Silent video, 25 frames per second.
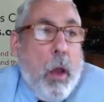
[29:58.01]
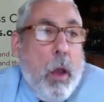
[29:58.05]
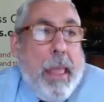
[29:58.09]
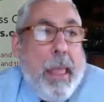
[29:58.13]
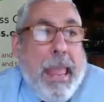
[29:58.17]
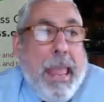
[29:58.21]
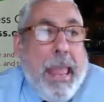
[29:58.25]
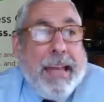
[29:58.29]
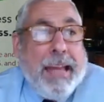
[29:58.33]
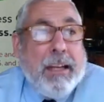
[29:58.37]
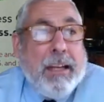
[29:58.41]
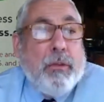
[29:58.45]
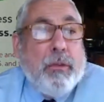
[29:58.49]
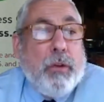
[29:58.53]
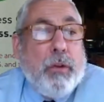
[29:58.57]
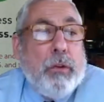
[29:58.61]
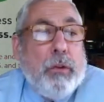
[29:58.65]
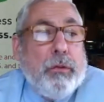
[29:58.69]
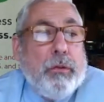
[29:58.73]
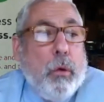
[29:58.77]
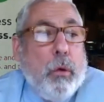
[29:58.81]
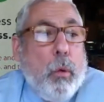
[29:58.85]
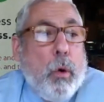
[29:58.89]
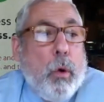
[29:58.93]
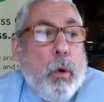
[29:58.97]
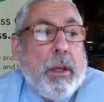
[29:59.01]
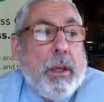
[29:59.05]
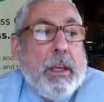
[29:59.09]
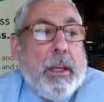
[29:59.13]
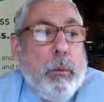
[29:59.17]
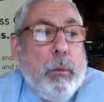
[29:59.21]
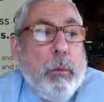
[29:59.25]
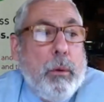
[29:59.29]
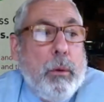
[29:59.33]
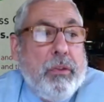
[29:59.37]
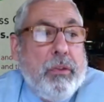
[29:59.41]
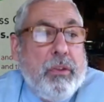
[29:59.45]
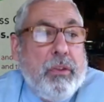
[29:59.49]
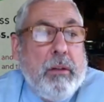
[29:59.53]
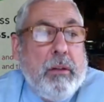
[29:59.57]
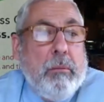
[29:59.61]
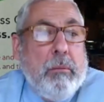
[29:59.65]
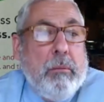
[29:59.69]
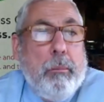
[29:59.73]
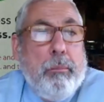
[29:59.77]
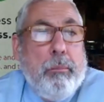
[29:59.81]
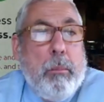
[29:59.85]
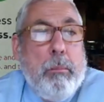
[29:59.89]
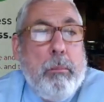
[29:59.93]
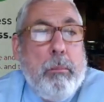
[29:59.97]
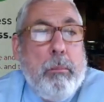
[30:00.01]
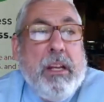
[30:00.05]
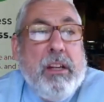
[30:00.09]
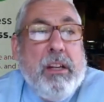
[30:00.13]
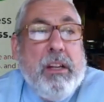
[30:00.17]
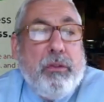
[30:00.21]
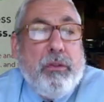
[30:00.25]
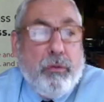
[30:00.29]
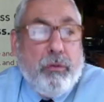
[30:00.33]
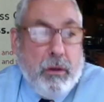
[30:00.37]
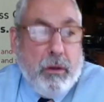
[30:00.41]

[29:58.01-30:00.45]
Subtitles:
And it's also working with the Ministry